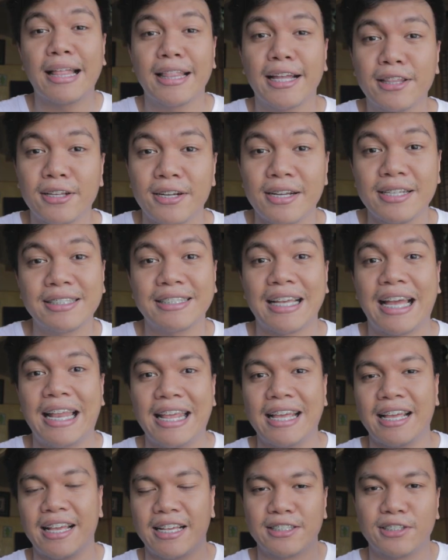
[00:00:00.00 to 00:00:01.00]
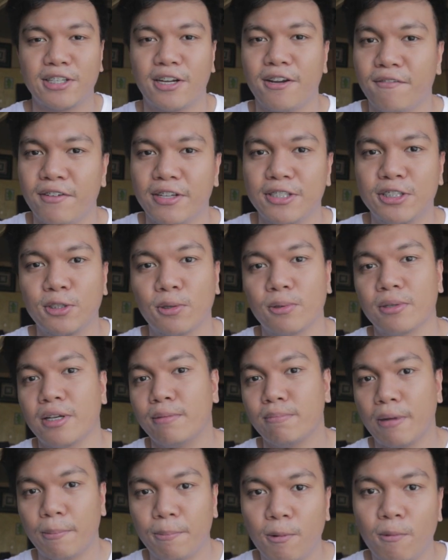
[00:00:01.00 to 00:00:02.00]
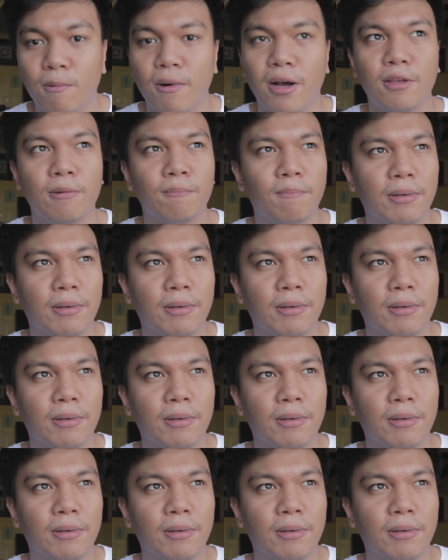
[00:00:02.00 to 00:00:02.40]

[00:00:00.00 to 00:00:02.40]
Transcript: Another is selling a service. So in Mapua,